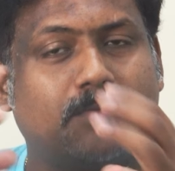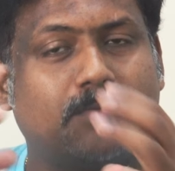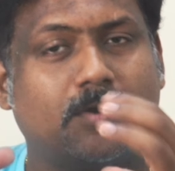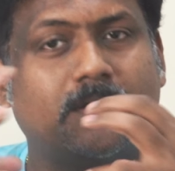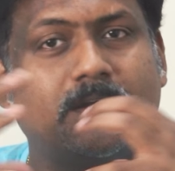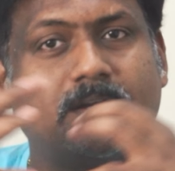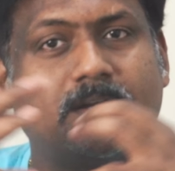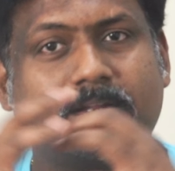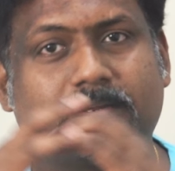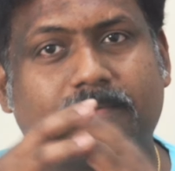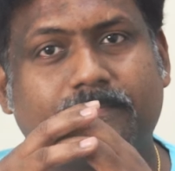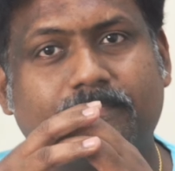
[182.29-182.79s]

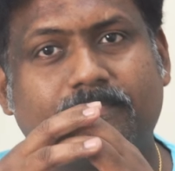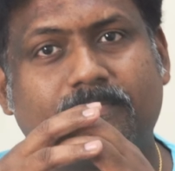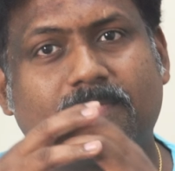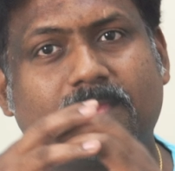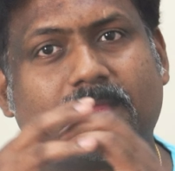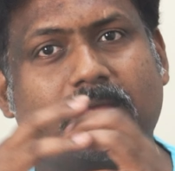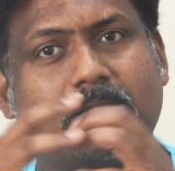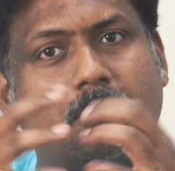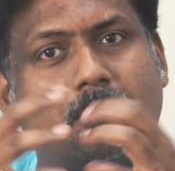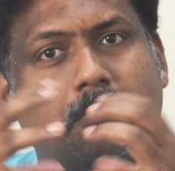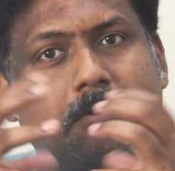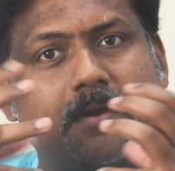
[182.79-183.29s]
monitor
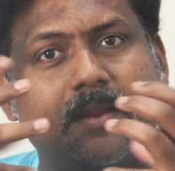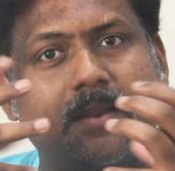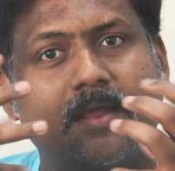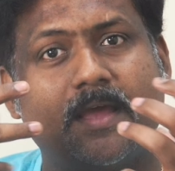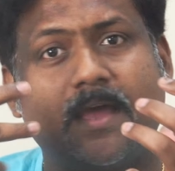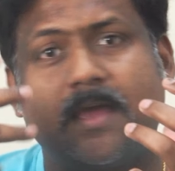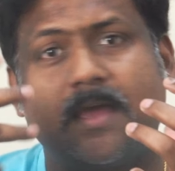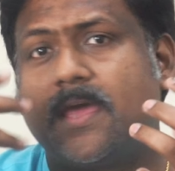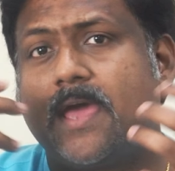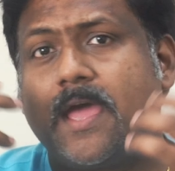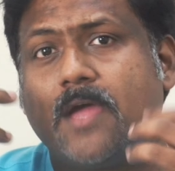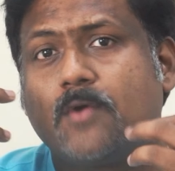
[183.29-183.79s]
or
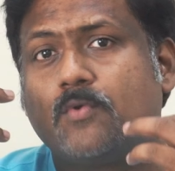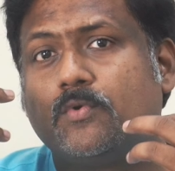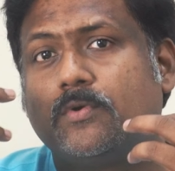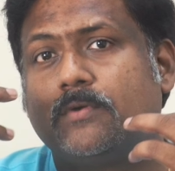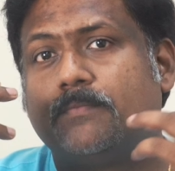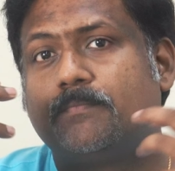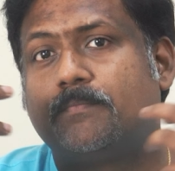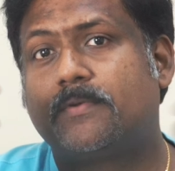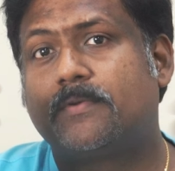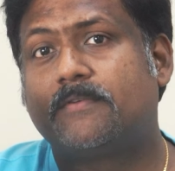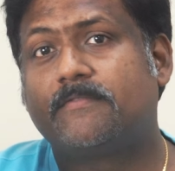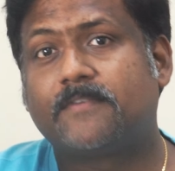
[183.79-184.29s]
I, I
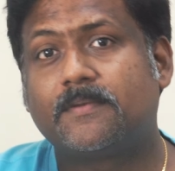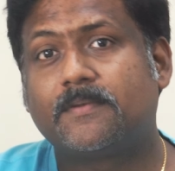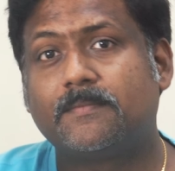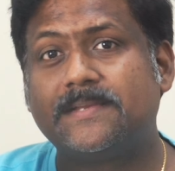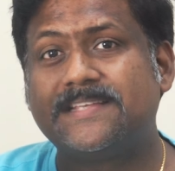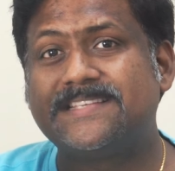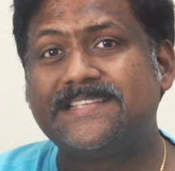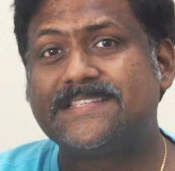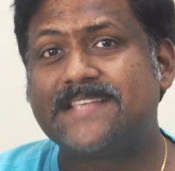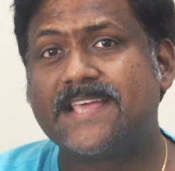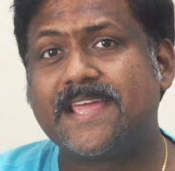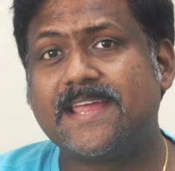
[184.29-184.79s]
would
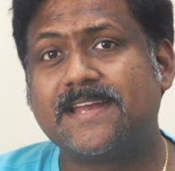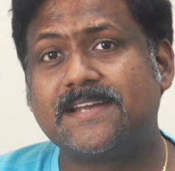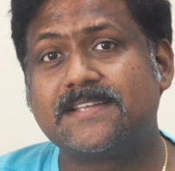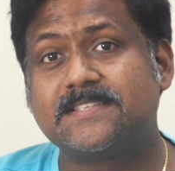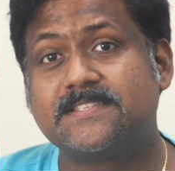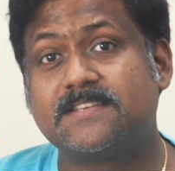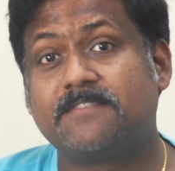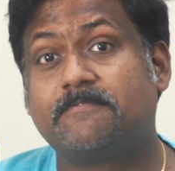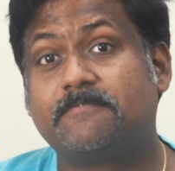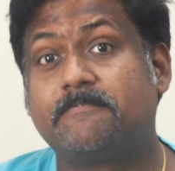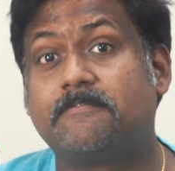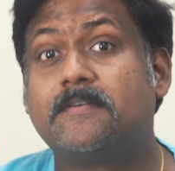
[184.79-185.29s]
preferably say it
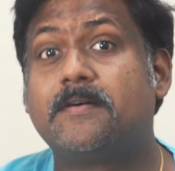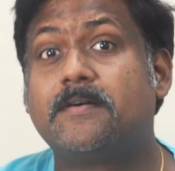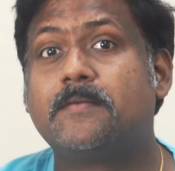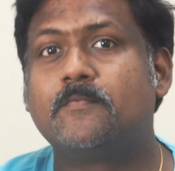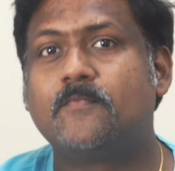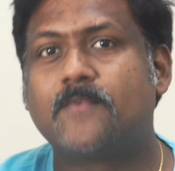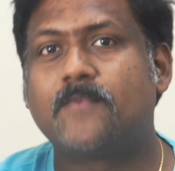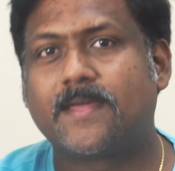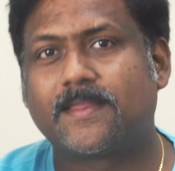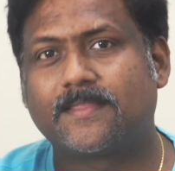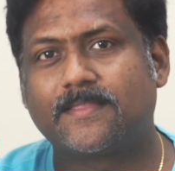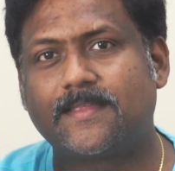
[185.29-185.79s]
is a
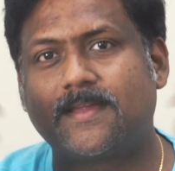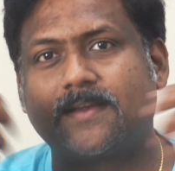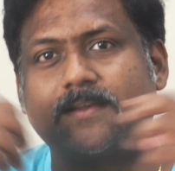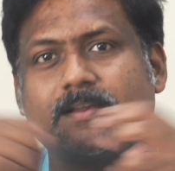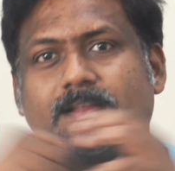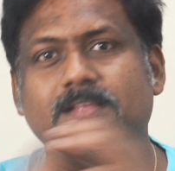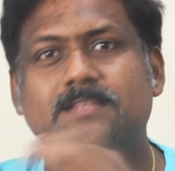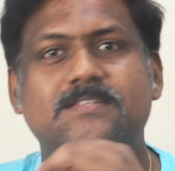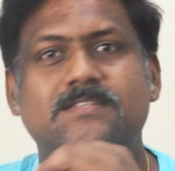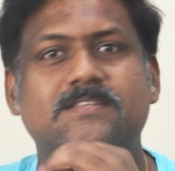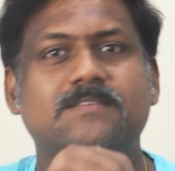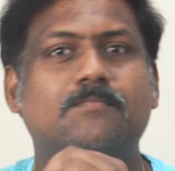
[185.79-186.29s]
firmware that
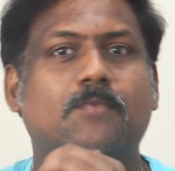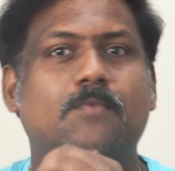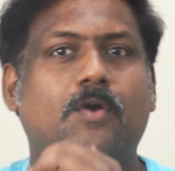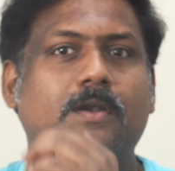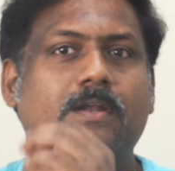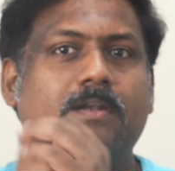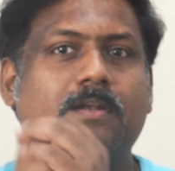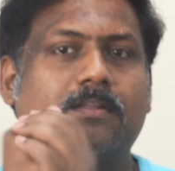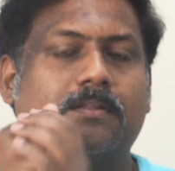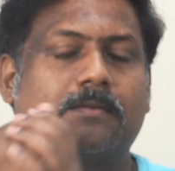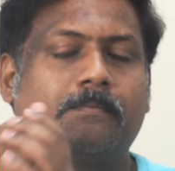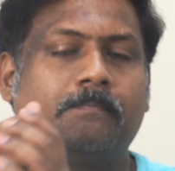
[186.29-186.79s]
runs a
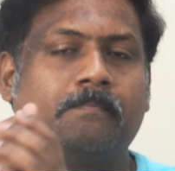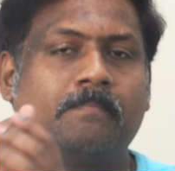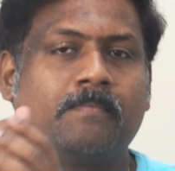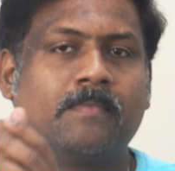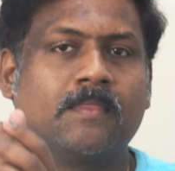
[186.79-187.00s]
monitor.